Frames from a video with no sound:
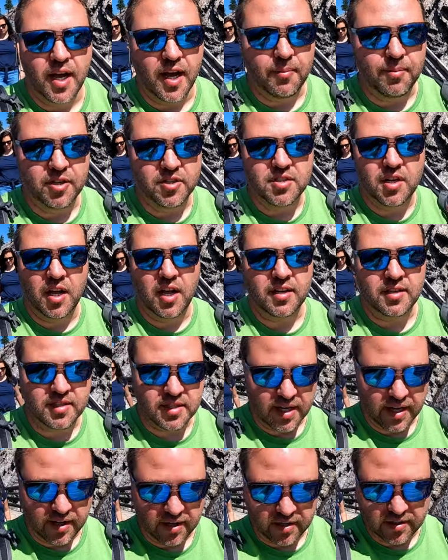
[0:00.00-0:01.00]
There's a lot of
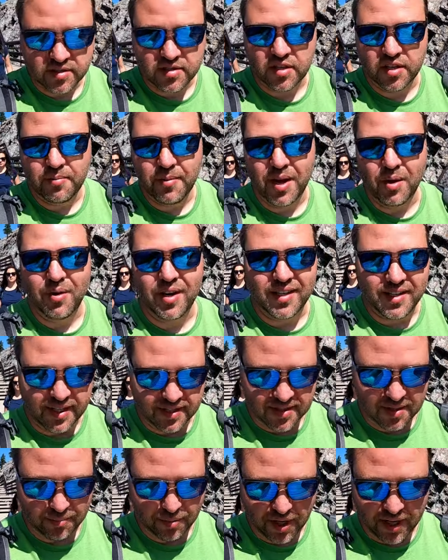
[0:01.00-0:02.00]
stairs, so you might want to
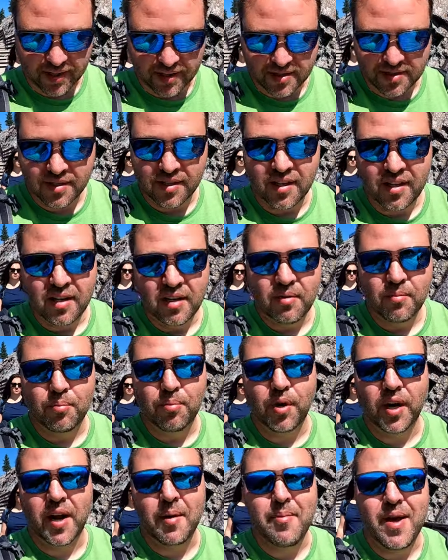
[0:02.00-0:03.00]
take some breaks.
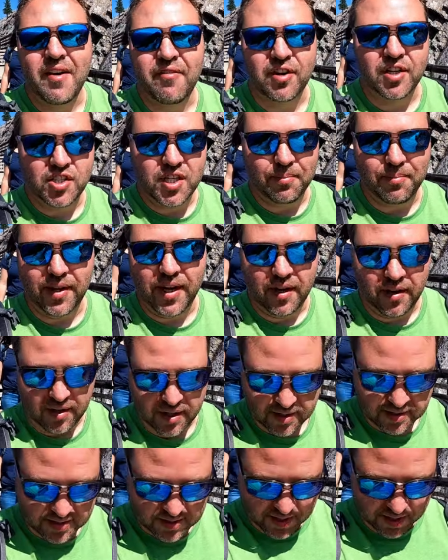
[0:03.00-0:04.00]
Bring a beverage up there.
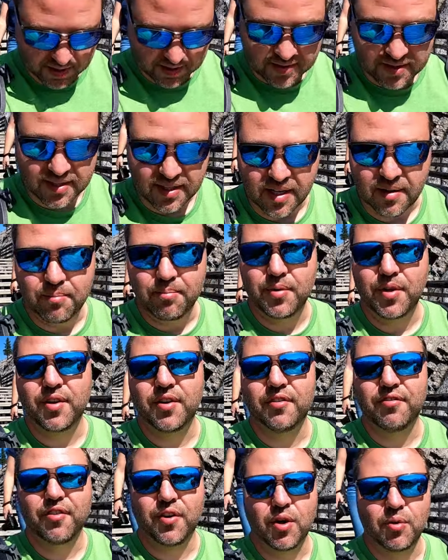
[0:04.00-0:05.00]
It's nice and
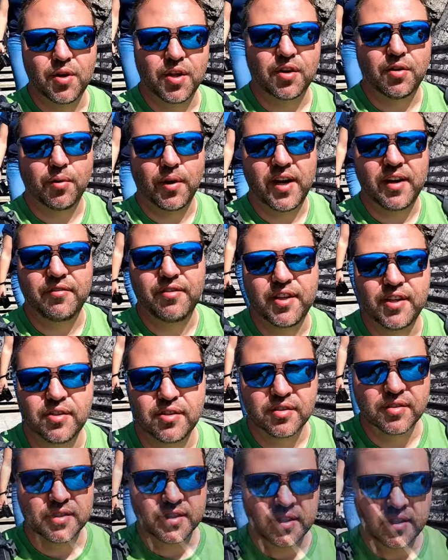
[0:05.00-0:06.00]
beautiful with great
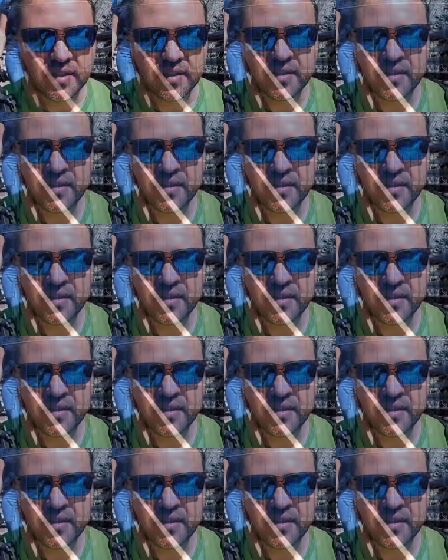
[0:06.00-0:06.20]
views.